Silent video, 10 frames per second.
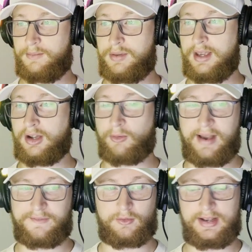Being a
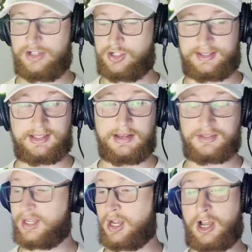referee just seems
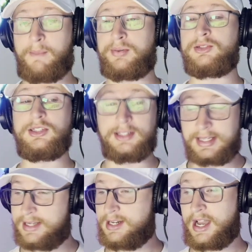like a
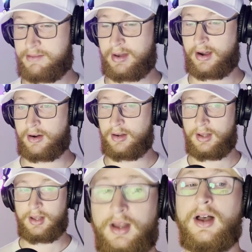complete nightmare.
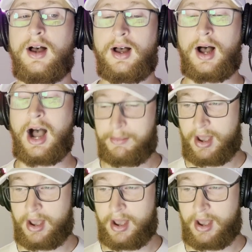I'm